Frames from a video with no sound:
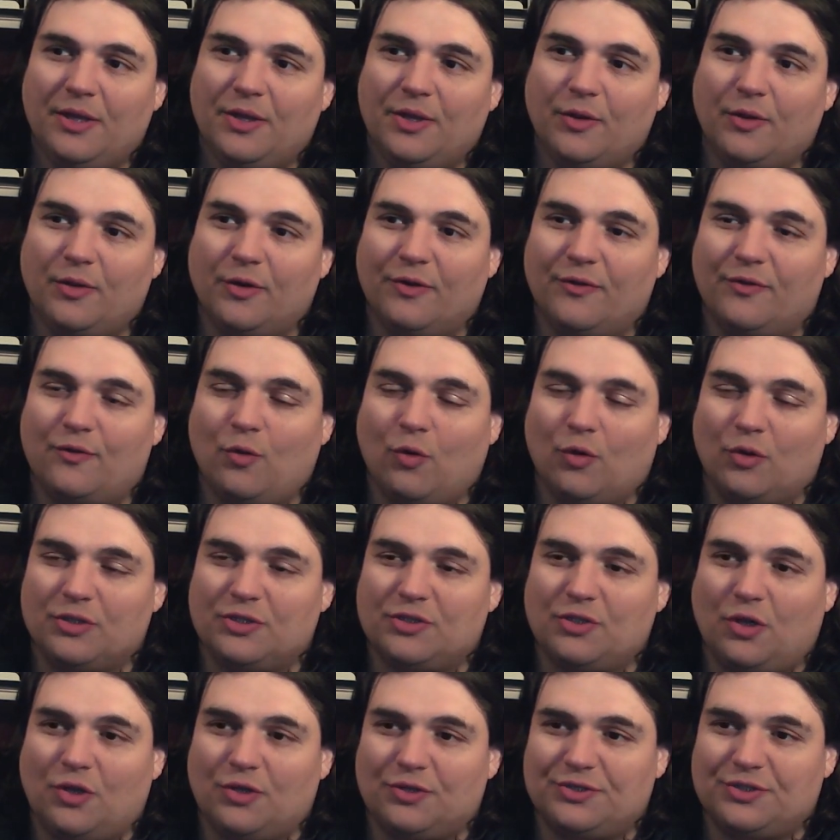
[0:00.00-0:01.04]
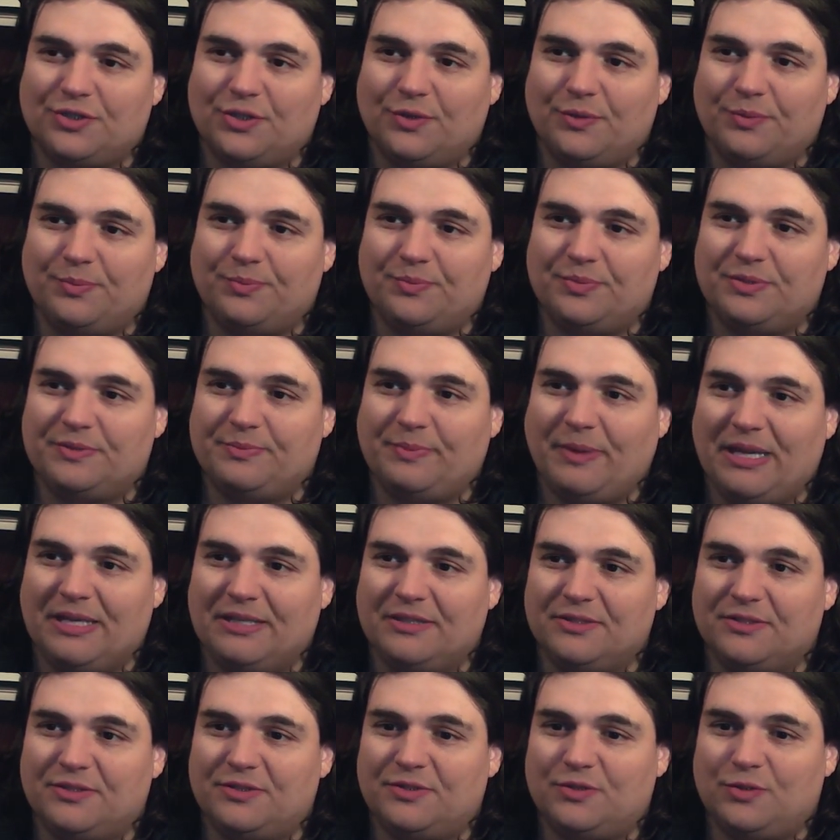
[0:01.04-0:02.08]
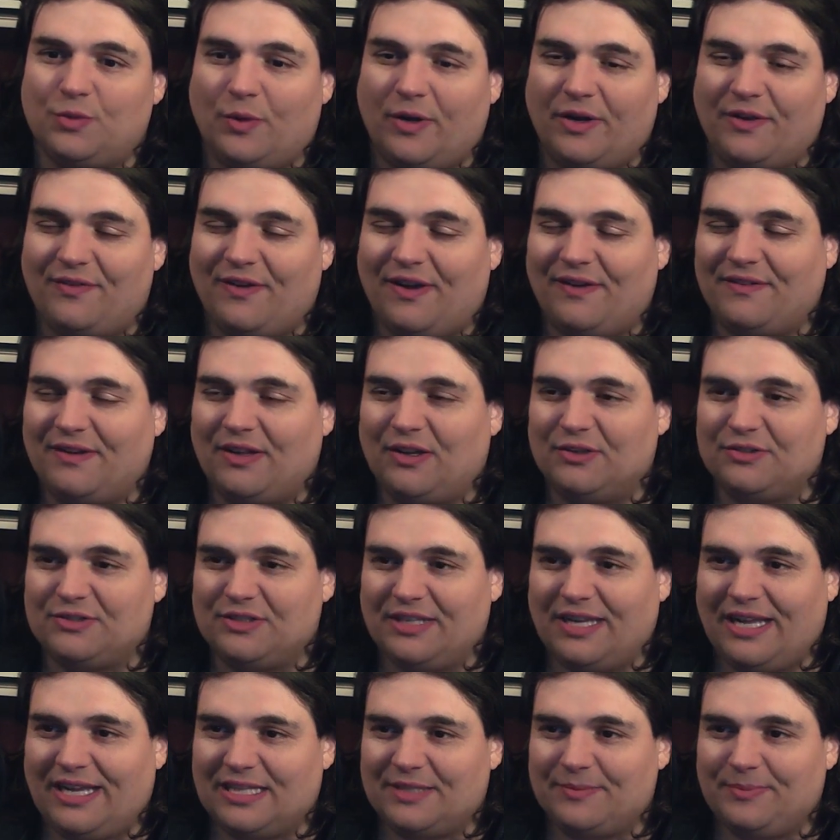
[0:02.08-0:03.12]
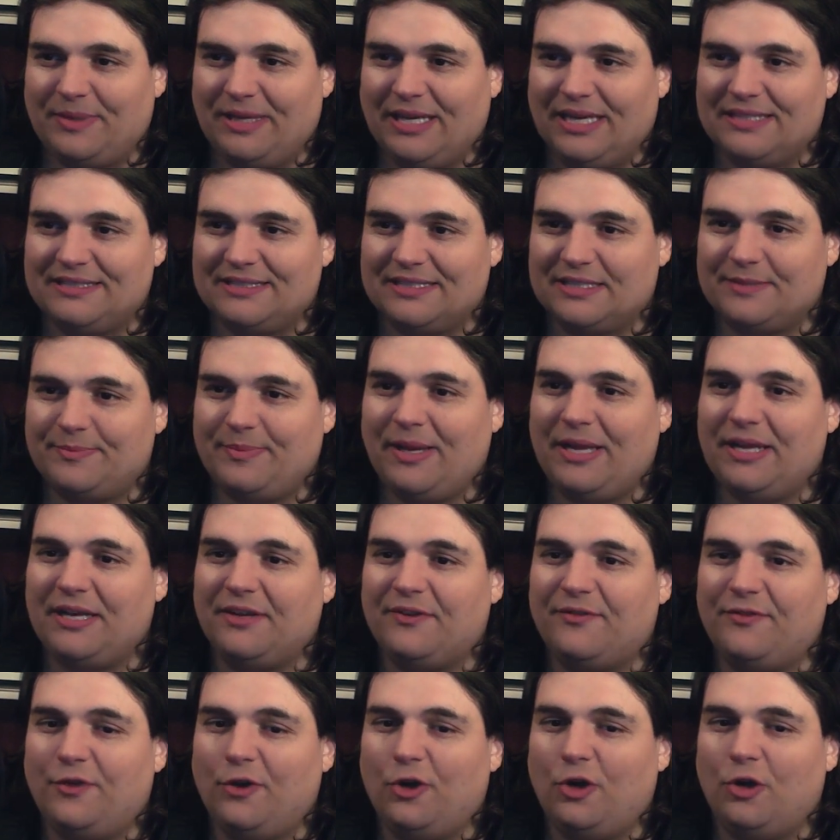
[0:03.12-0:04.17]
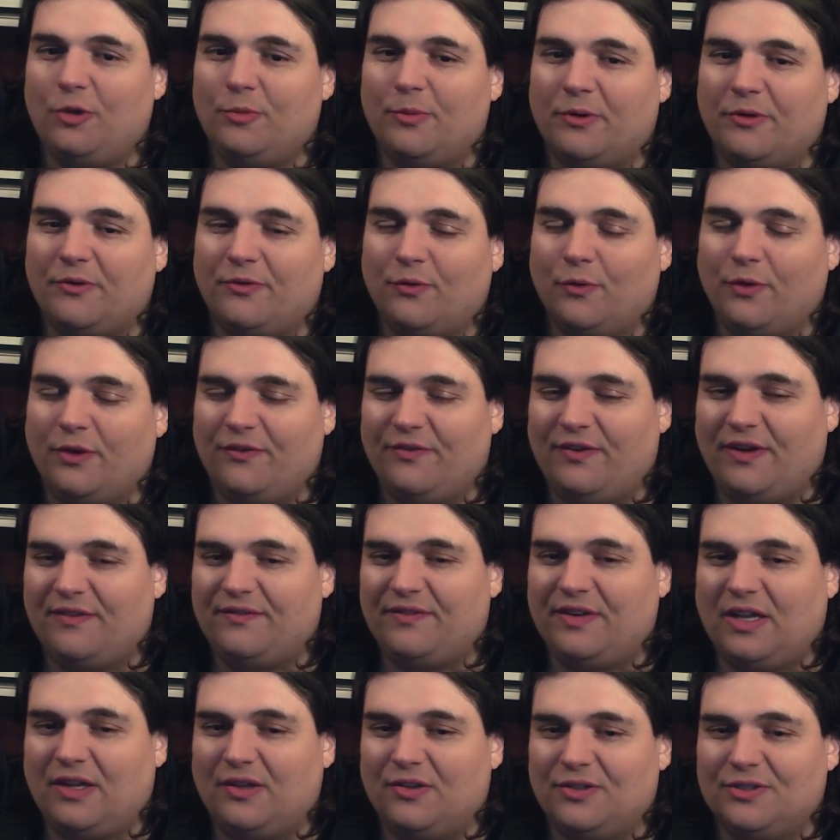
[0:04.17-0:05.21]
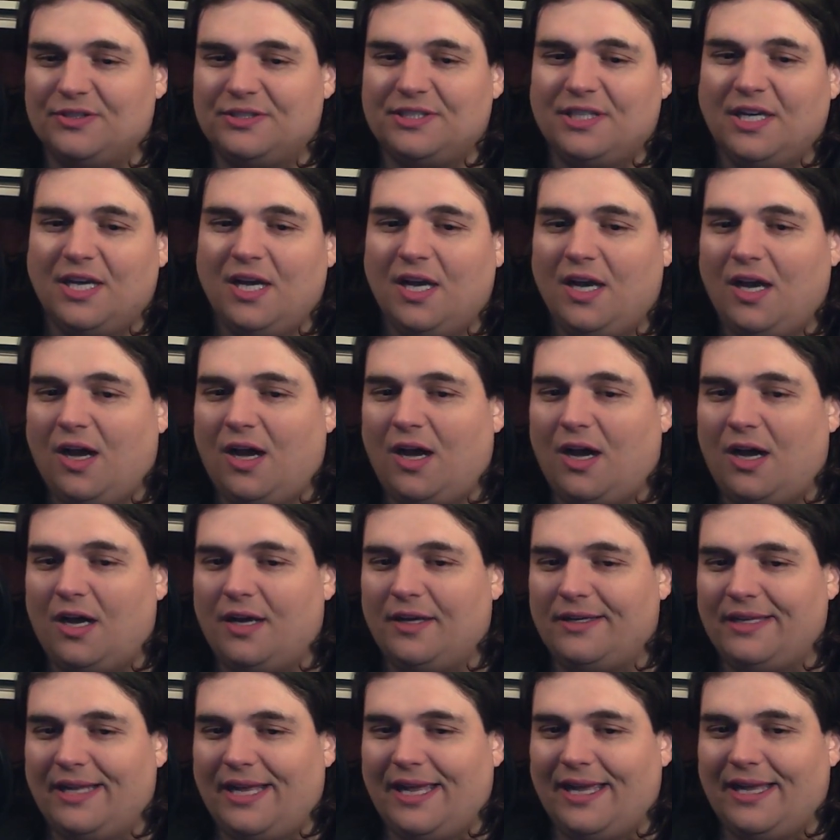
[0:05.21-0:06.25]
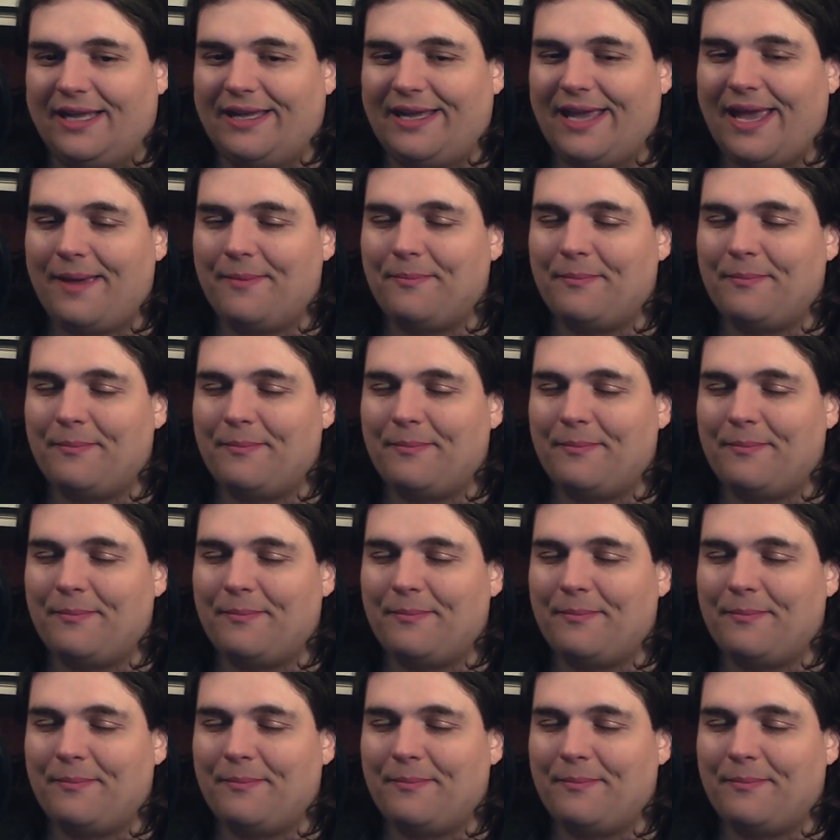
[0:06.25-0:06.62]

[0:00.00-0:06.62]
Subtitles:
You can, of course, also spend $25 on XPS expanding foam or $45 on a game